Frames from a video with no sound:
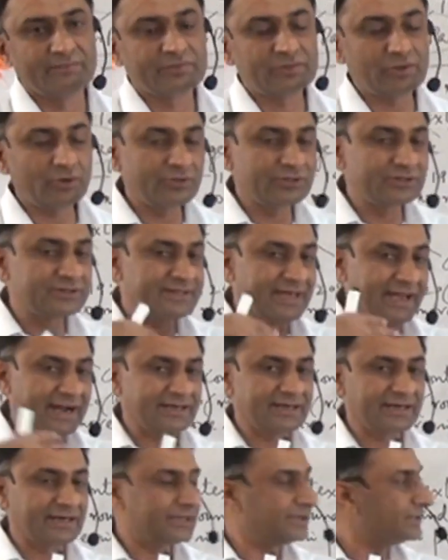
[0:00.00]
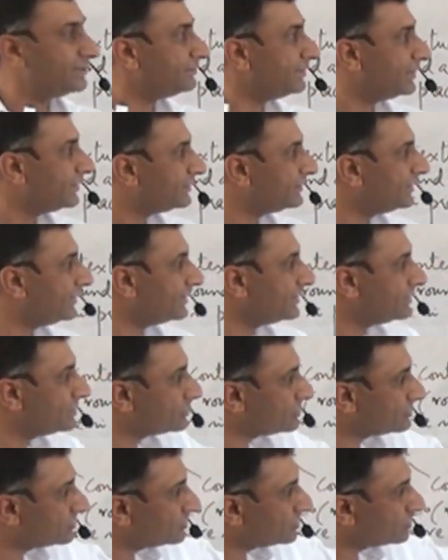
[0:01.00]
Now in that arrangement there
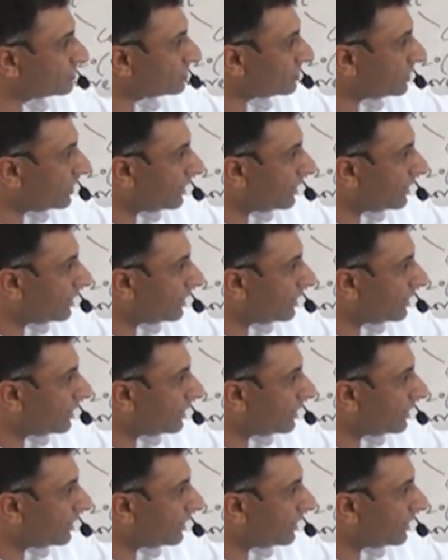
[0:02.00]
is